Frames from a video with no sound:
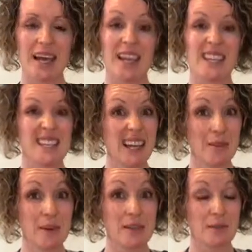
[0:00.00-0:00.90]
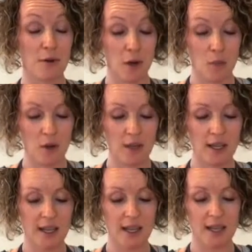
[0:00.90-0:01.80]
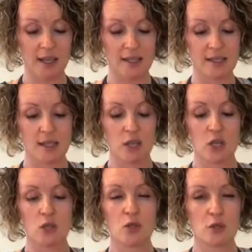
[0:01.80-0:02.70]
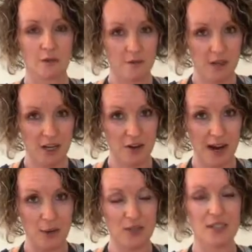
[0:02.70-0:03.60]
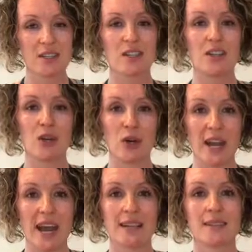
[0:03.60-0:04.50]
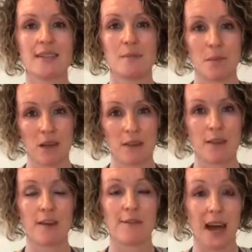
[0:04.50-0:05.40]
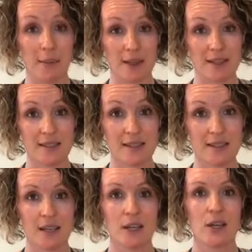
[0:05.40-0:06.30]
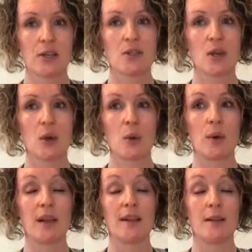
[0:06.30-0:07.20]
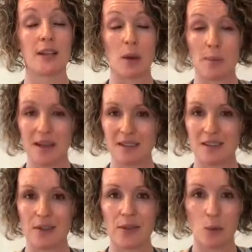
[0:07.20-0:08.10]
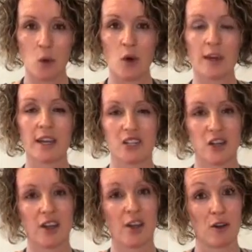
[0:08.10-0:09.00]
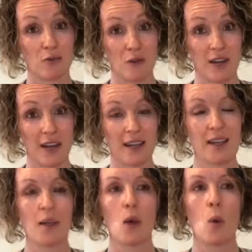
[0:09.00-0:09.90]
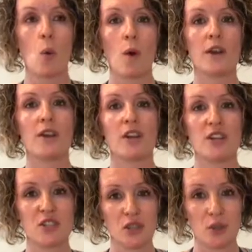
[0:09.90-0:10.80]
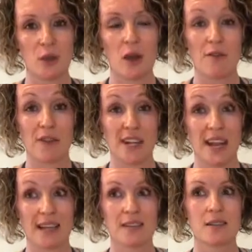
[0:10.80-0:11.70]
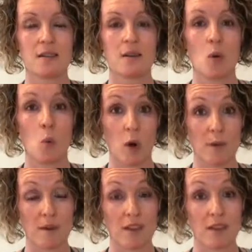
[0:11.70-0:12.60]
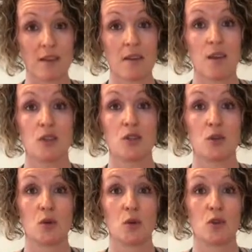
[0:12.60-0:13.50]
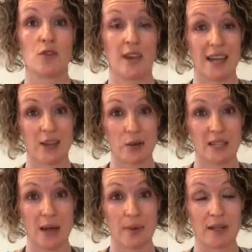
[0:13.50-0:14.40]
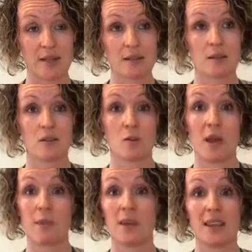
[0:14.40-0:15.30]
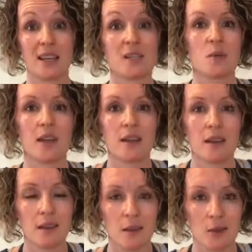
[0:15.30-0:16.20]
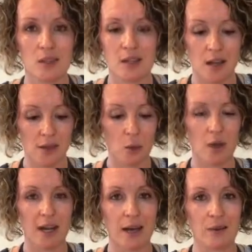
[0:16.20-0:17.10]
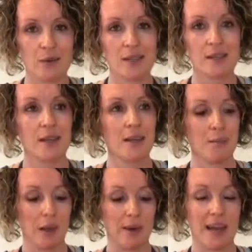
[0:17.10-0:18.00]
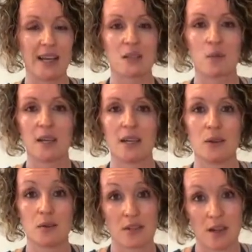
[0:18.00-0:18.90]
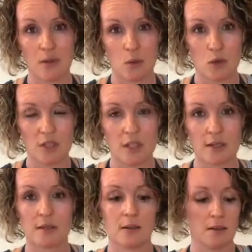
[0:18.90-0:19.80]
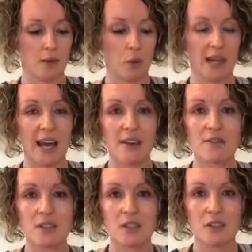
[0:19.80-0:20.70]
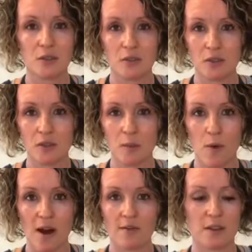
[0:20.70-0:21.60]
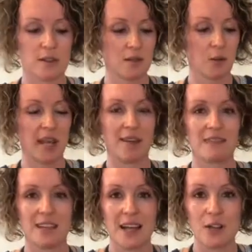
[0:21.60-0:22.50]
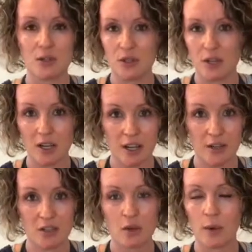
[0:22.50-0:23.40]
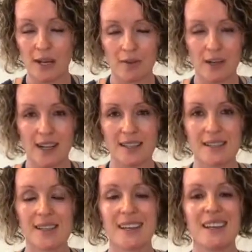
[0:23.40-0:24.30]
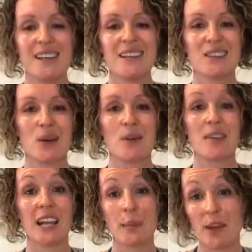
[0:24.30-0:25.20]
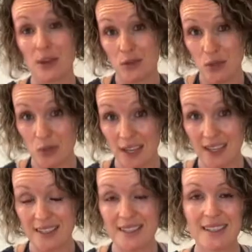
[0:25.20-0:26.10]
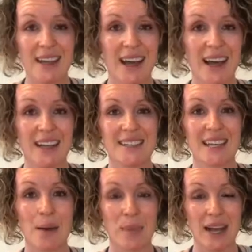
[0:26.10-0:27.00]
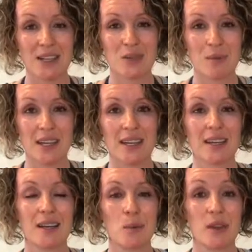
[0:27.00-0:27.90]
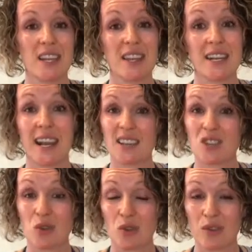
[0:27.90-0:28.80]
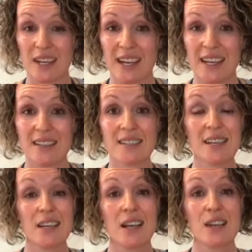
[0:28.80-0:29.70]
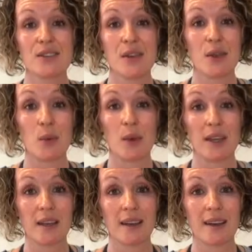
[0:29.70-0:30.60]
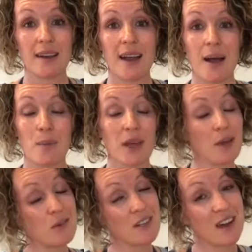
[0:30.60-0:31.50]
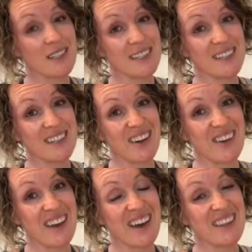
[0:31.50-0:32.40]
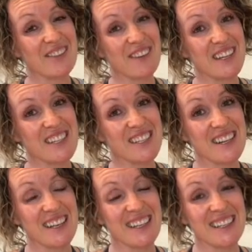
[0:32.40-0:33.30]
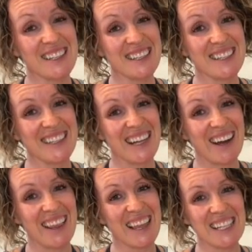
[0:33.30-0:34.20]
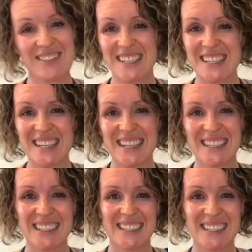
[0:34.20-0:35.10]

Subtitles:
And the second piece of homework is to figure out your next month of habits. So, based on the walking, jogging, or running, what are you going to do over the next 1 month to create those habits? So maybe this week you start the workouts. Maybe next week you start the water. The week after you do your breakfast. The week after that you do your lunch, or whatever it is. So think about those 2 things and get back to me within the next 2 or 3 days so that we can get you started on your health and fitness journey. All right, thanks for listening.